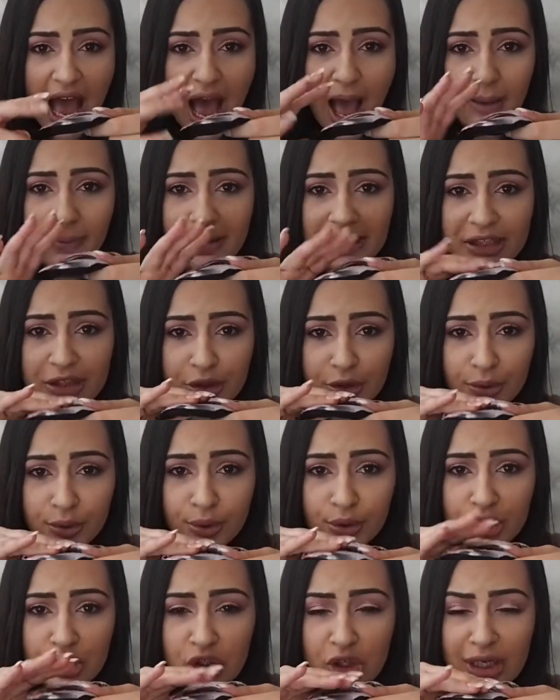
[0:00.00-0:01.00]
I mean, the
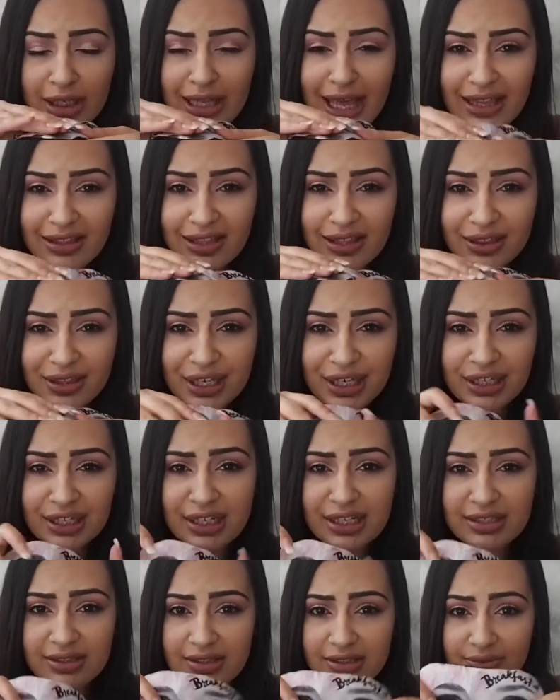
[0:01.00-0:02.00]
cushion and the
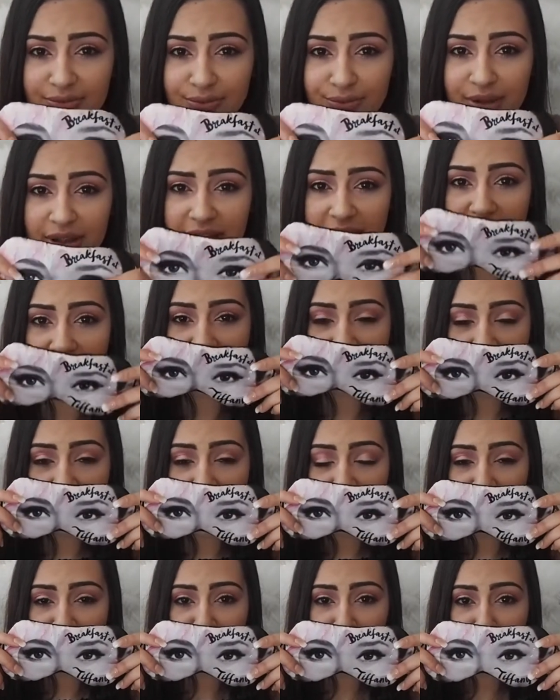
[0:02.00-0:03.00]
thickness really is
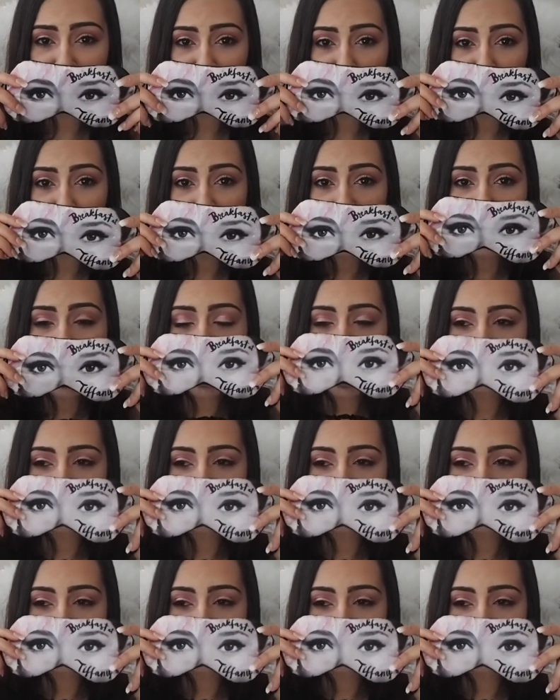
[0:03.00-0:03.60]
comfortable,